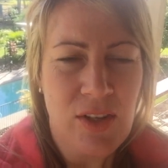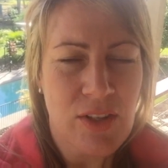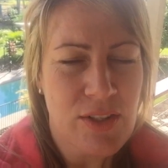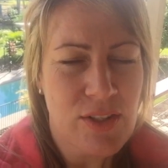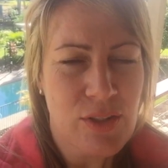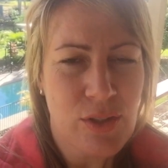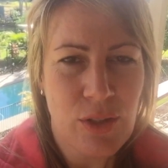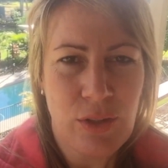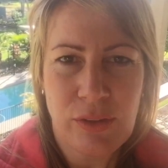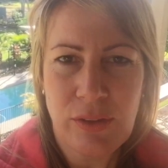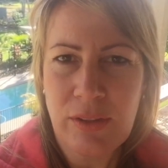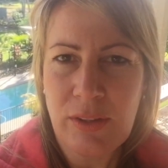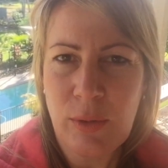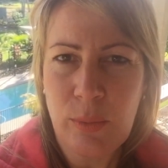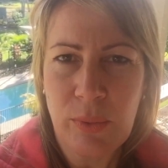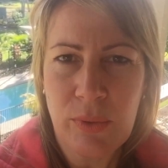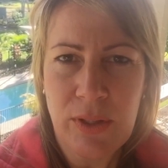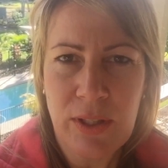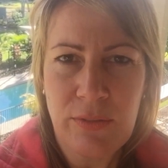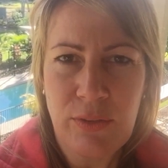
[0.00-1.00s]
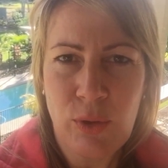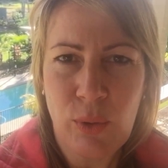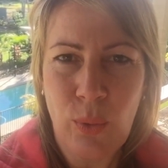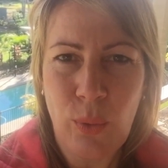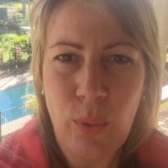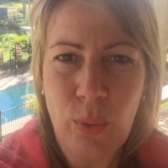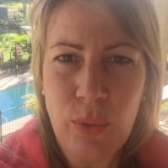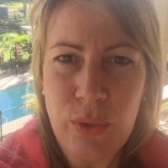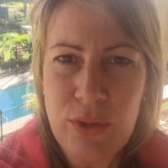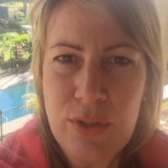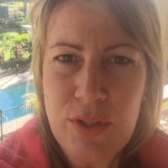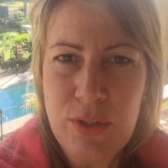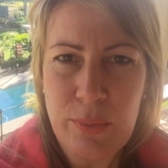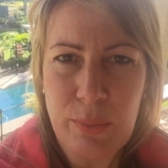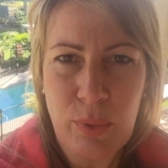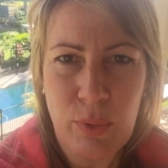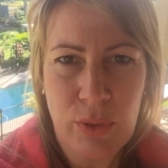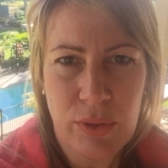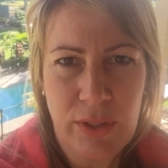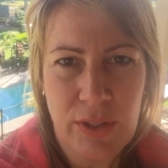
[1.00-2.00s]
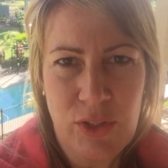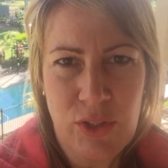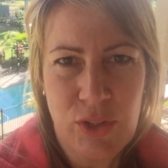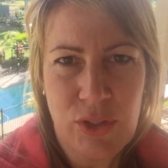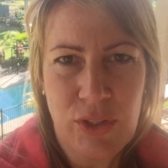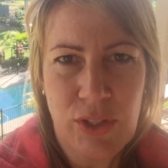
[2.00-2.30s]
I certainly will give you all the support that